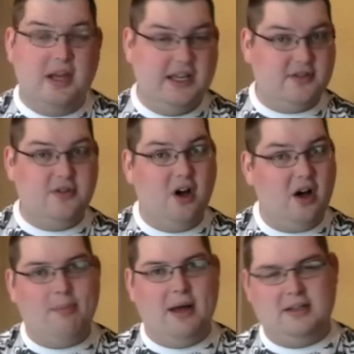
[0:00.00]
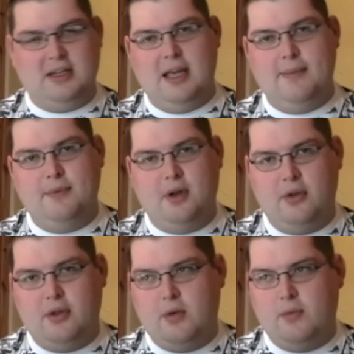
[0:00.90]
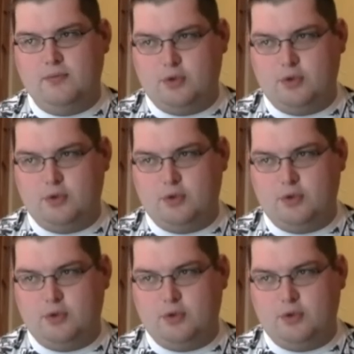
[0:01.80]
It's not a bad game, although